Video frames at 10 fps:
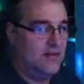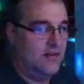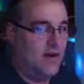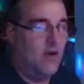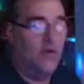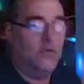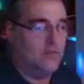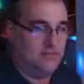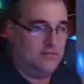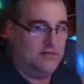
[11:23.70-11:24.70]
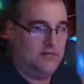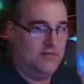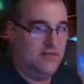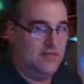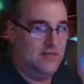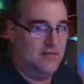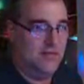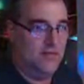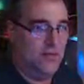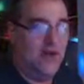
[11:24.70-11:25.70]
Oh.
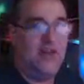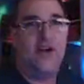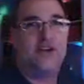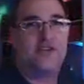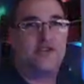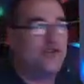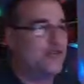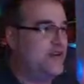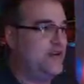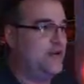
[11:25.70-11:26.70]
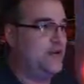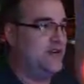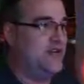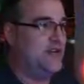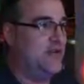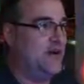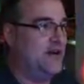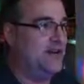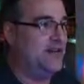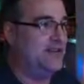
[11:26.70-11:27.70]
Weight loss surgery, you're in Tijuana?